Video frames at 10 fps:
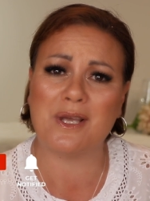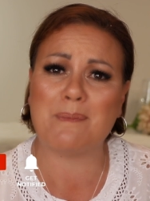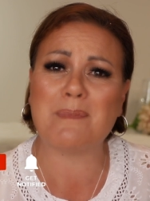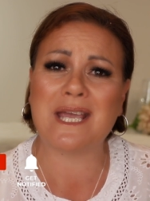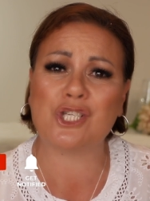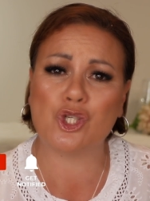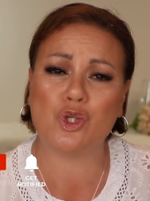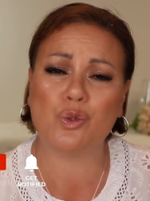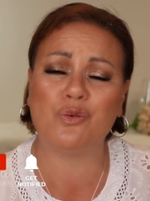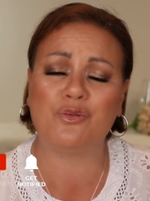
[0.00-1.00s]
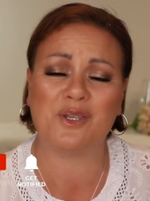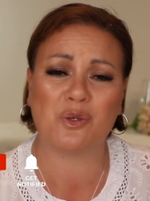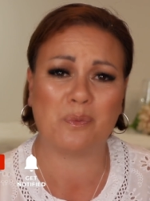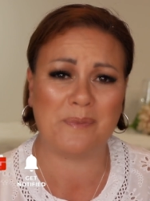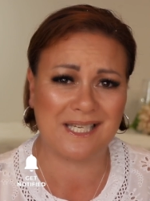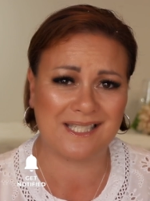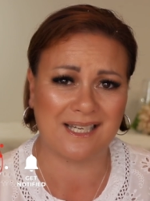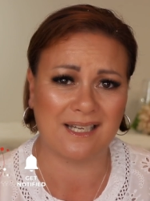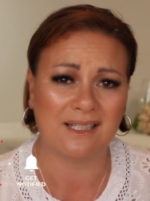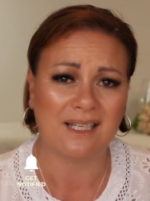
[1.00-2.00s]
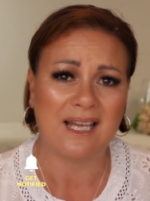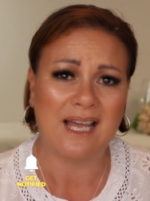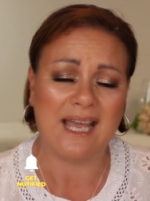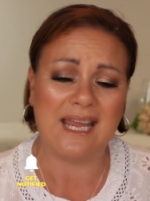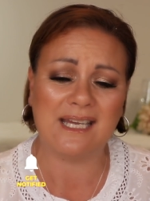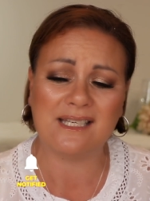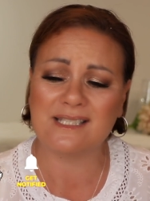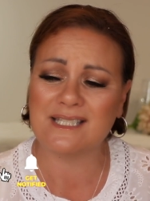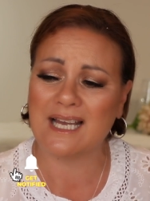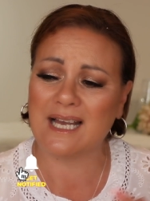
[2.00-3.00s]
that makes you feel better and